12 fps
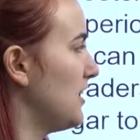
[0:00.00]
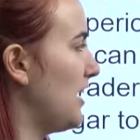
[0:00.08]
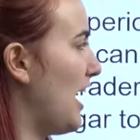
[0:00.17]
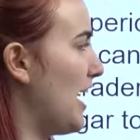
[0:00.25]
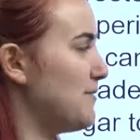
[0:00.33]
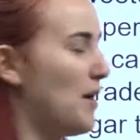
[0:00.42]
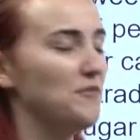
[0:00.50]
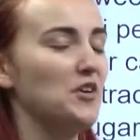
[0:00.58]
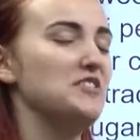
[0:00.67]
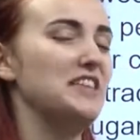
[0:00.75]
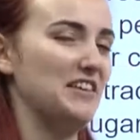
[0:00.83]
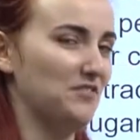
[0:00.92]
I'm
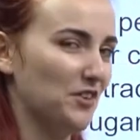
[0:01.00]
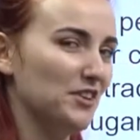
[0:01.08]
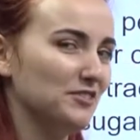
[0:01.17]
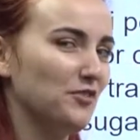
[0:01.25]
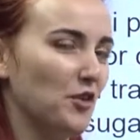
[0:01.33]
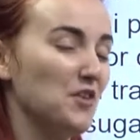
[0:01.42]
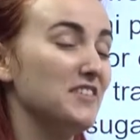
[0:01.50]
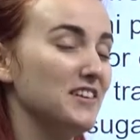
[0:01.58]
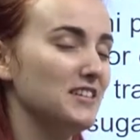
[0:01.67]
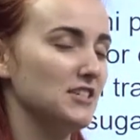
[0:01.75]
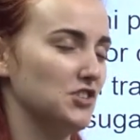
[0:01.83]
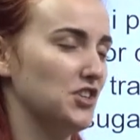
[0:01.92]
very thankful for the
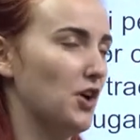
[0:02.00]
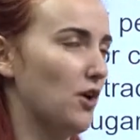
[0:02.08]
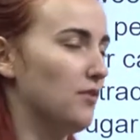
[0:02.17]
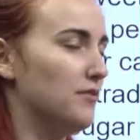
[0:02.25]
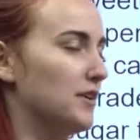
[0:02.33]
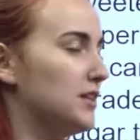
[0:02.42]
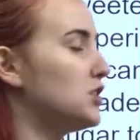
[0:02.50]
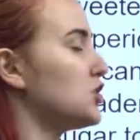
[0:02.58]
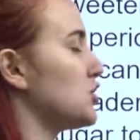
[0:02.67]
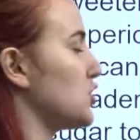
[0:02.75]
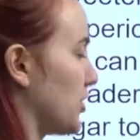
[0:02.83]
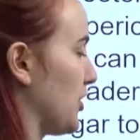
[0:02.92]
addition of
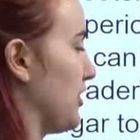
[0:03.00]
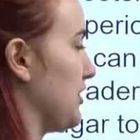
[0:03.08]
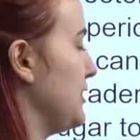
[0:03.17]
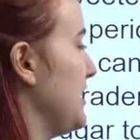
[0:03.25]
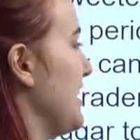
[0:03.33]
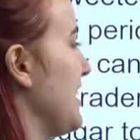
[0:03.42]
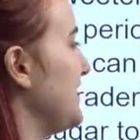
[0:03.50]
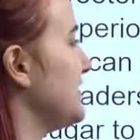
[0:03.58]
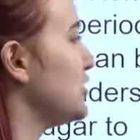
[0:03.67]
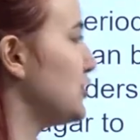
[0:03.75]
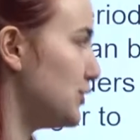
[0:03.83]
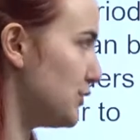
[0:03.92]
sugar
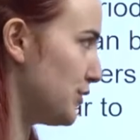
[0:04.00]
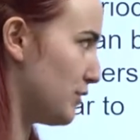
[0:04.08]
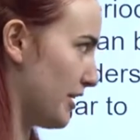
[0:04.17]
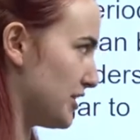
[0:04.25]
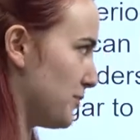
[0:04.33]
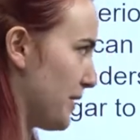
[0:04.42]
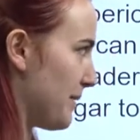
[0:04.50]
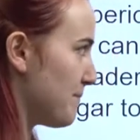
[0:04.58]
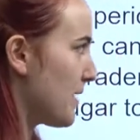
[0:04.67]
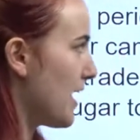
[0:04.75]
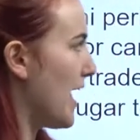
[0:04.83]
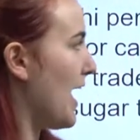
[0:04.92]
into the recipe.
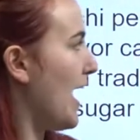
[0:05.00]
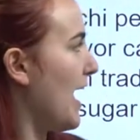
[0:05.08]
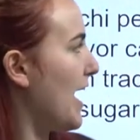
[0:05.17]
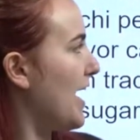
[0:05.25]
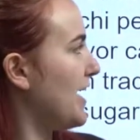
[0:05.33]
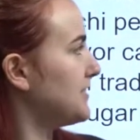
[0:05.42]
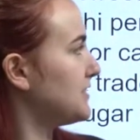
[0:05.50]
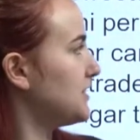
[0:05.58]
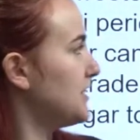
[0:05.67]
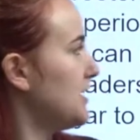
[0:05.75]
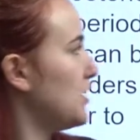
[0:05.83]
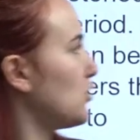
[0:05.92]
And
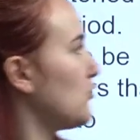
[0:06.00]
the